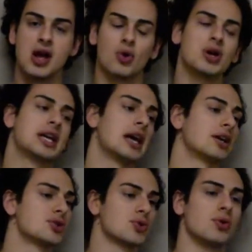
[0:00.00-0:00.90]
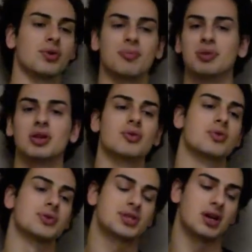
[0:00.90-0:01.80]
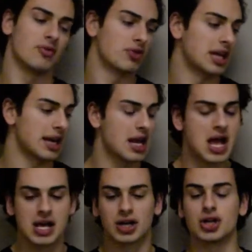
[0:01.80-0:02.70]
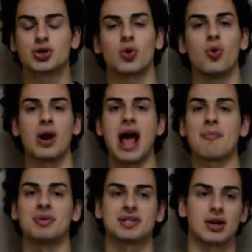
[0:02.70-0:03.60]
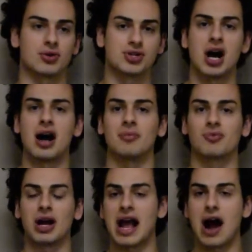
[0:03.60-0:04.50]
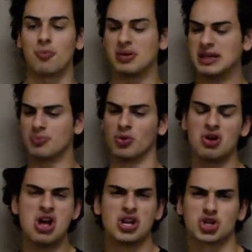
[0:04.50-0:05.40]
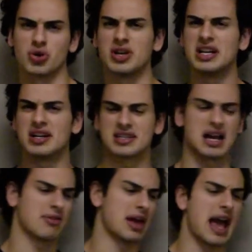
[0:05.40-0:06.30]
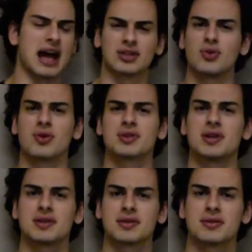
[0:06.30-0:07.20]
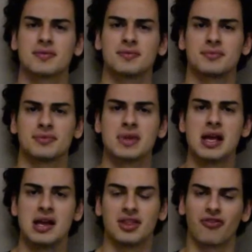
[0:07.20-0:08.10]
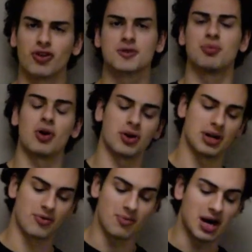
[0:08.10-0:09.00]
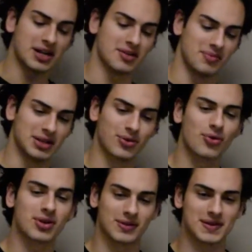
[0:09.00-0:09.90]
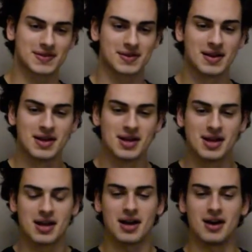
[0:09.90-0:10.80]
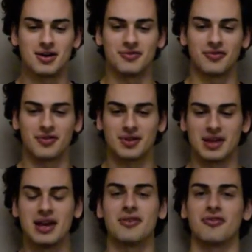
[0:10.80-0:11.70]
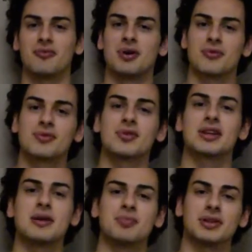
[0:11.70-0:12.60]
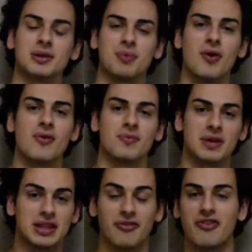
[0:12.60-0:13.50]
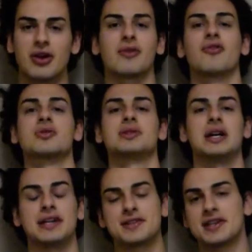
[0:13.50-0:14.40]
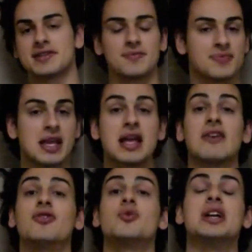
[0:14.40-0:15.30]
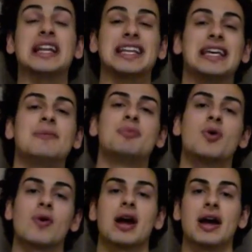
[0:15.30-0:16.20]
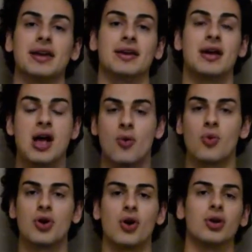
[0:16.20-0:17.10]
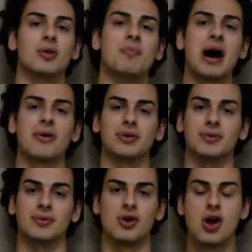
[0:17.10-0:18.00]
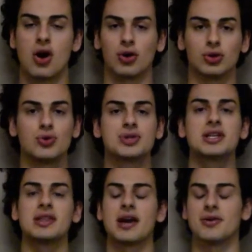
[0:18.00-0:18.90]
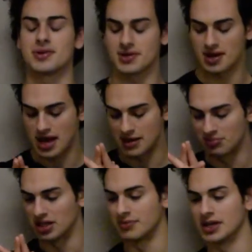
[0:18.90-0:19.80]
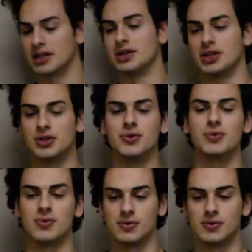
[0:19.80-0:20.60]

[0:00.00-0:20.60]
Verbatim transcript: We can't control the political stuff. We can't control what happens at our job, right? How people treat us, how they act towards us. In the first part, it reminded me, learning this, of If by Rudyard Kipling, the poem. In the very first line, he says, if you can keep your head when all about you are losing theirs and blaming it on you.